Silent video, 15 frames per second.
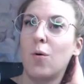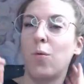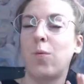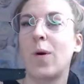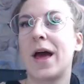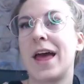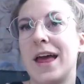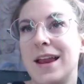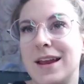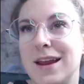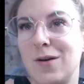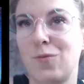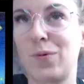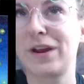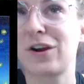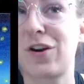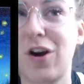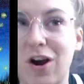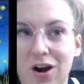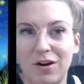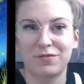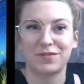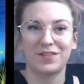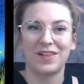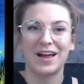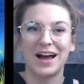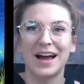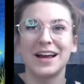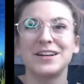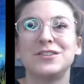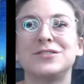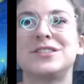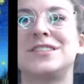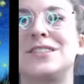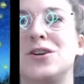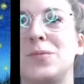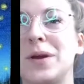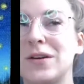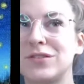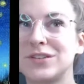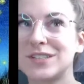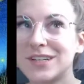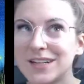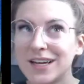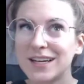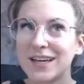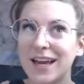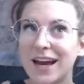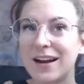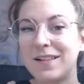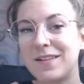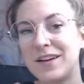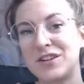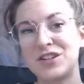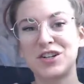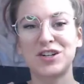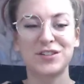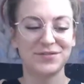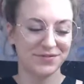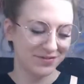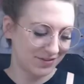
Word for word: when we are offline, you'll still be able to like get a little